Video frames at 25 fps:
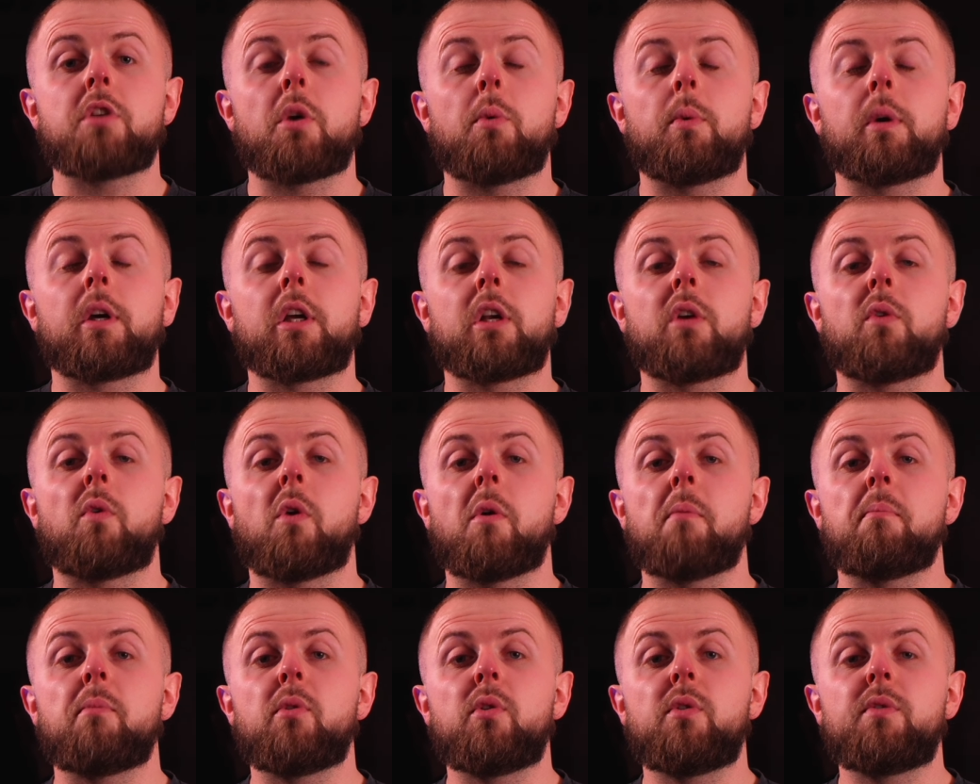we're gonna
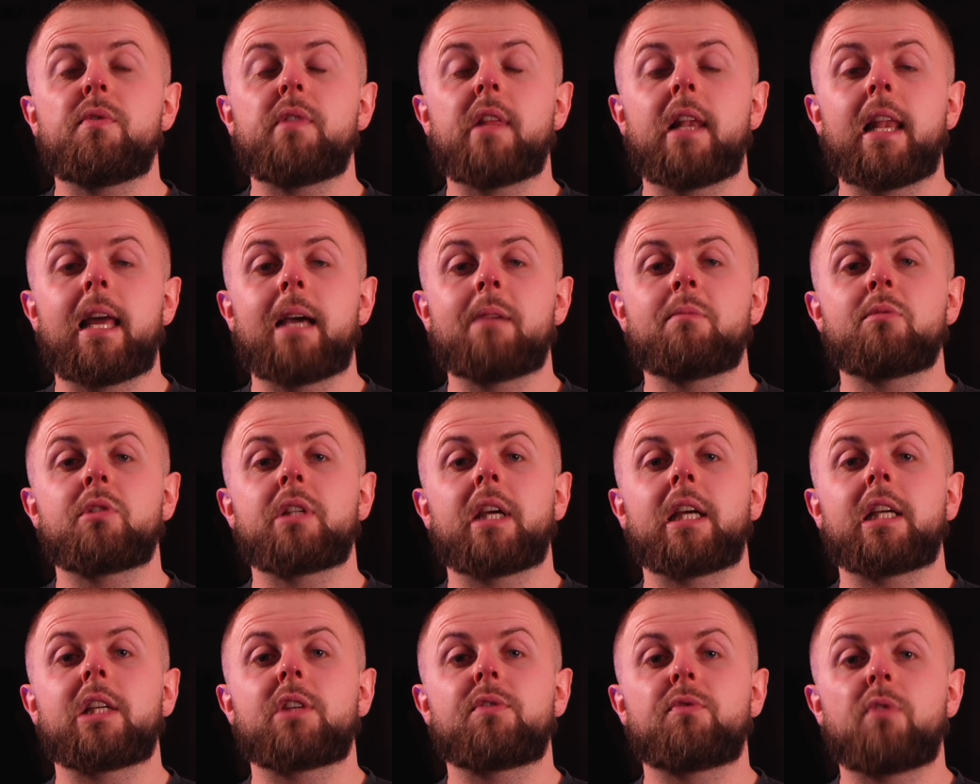remove the lamb
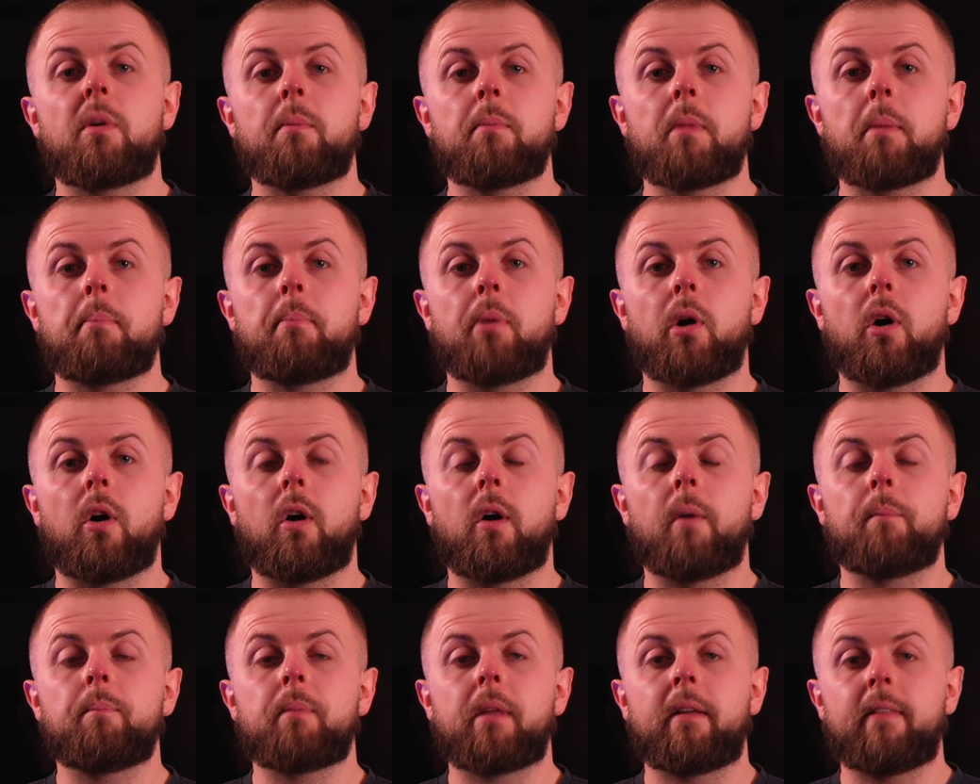shanks from the pot
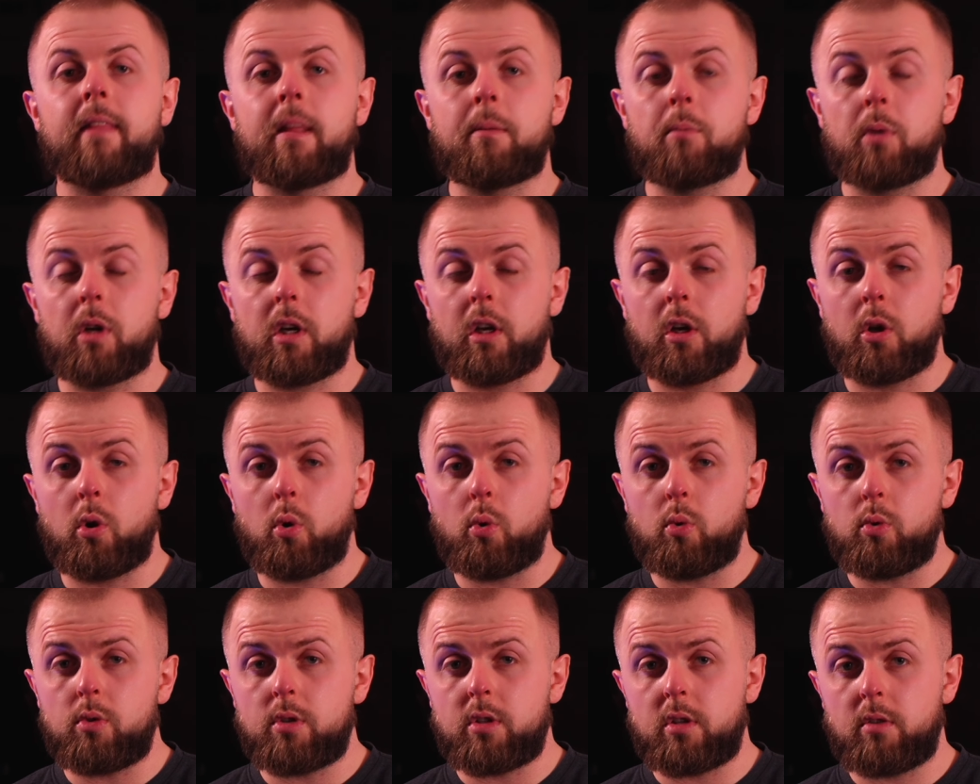and then we're gonna
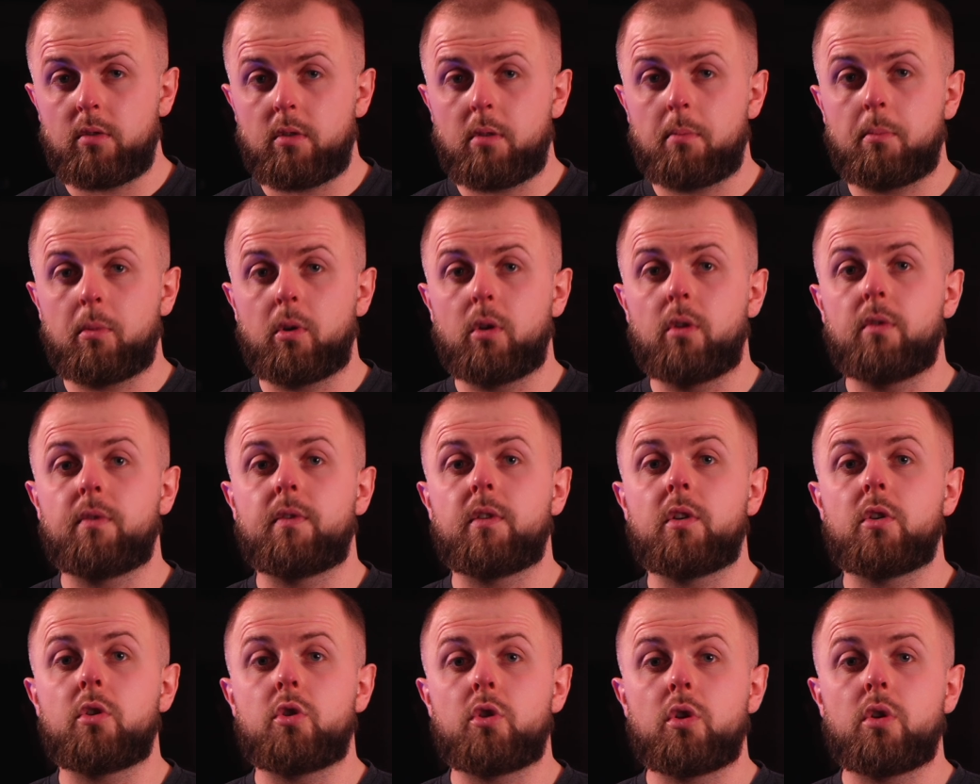also remove the
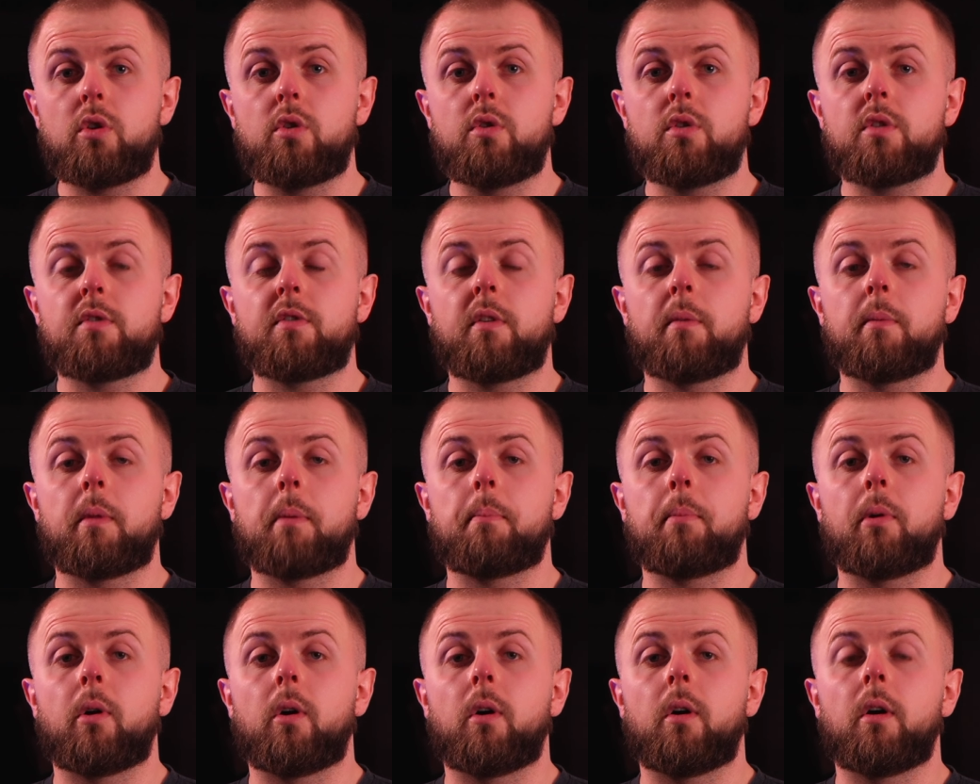juice from the
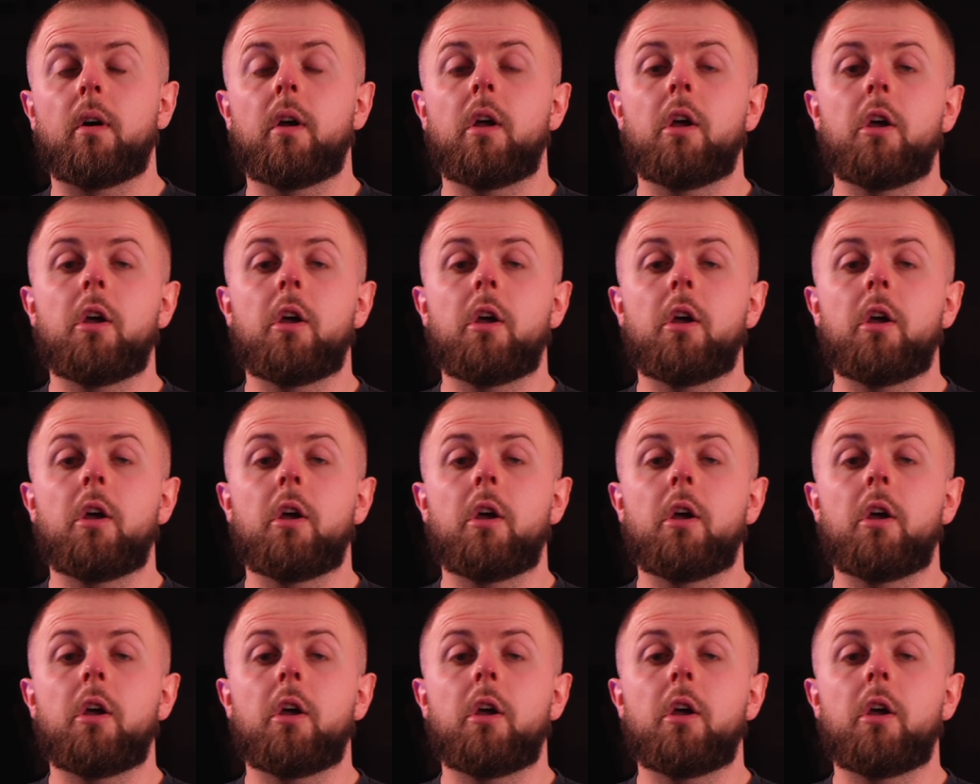pot,